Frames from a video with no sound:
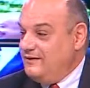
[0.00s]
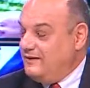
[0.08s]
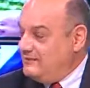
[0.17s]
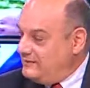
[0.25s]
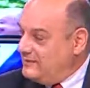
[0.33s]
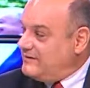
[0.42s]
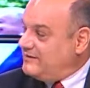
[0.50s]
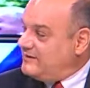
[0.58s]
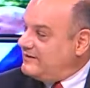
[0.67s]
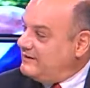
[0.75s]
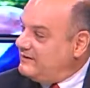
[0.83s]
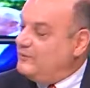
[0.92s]
And this
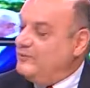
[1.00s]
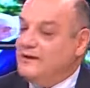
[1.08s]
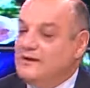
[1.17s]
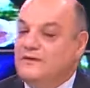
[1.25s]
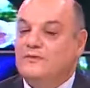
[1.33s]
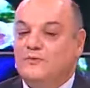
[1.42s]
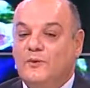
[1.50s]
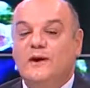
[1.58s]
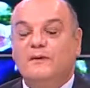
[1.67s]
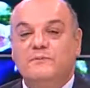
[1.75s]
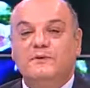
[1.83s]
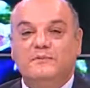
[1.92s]
second way is
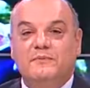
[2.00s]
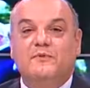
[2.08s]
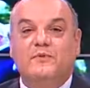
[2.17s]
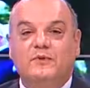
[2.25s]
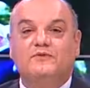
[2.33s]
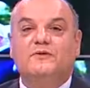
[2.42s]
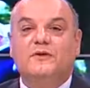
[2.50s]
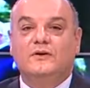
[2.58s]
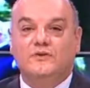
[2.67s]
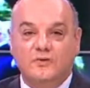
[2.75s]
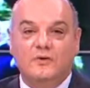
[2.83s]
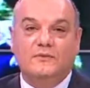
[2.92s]
why people want
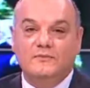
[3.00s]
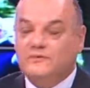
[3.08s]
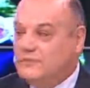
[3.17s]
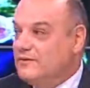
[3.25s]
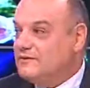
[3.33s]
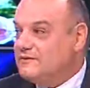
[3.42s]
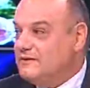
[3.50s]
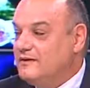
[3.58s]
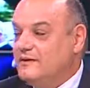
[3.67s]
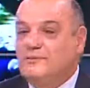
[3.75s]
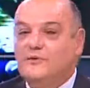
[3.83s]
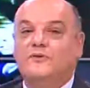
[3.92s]
to come to Malta,
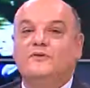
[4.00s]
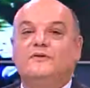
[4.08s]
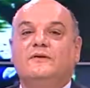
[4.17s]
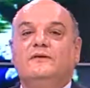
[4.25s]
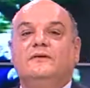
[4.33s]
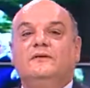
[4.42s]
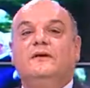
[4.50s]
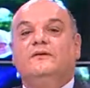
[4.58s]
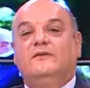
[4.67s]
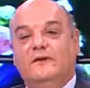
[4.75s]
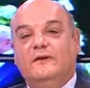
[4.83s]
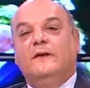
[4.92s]
because they
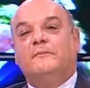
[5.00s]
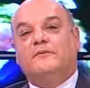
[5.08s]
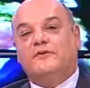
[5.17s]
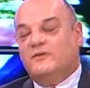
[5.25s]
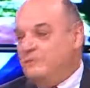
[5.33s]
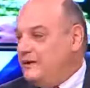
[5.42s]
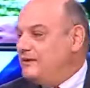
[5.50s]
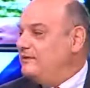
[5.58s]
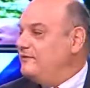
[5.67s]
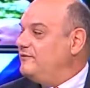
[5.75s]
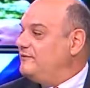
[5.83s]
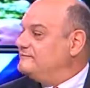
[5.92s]
see a
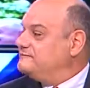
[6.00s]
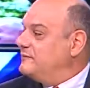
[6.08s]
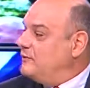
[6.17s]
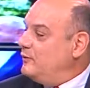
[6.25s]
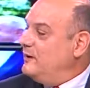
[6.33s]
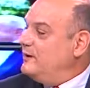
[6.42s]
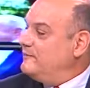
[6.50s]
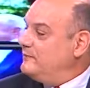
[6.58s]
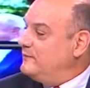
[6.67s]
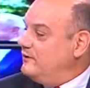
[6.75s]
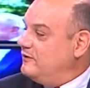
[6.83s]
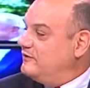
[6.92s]
prospective way
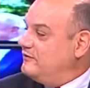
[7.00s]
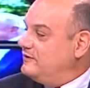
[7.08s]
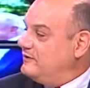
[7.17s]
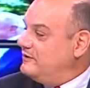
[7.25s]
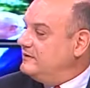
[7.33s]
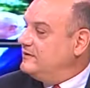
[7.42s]
of living.